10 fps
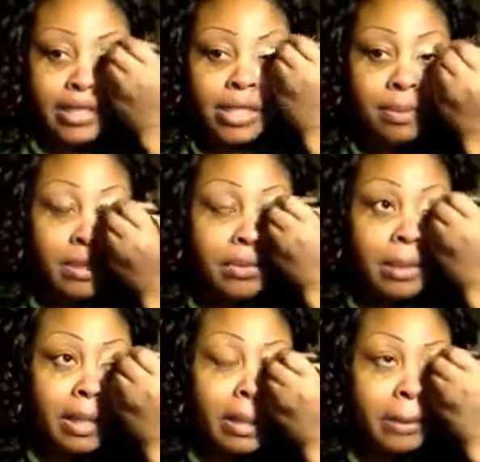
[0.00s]
And she been
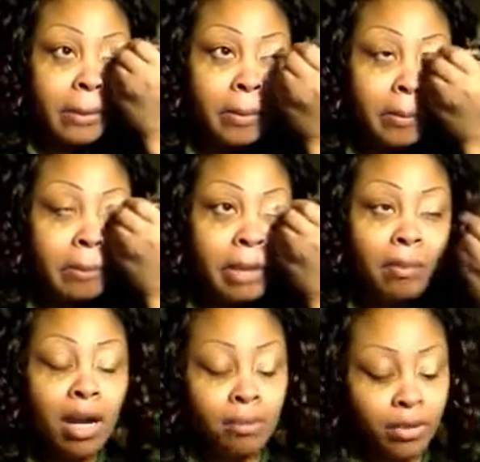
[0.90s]
through hell.
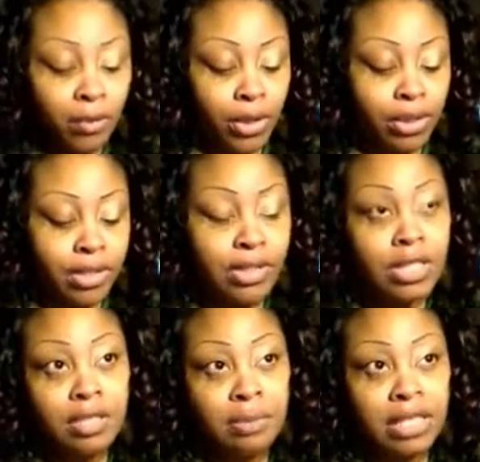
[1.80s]
My mom been working
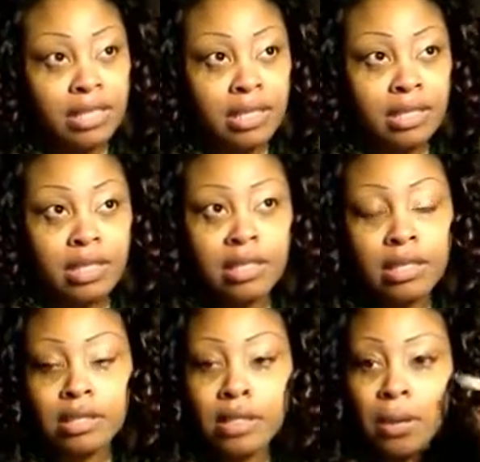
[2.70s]
since she's been
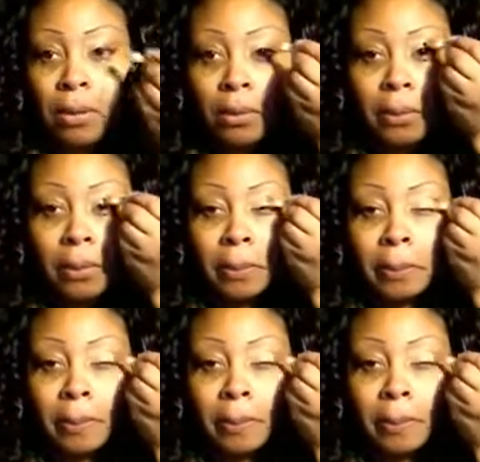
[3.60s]
16 years old.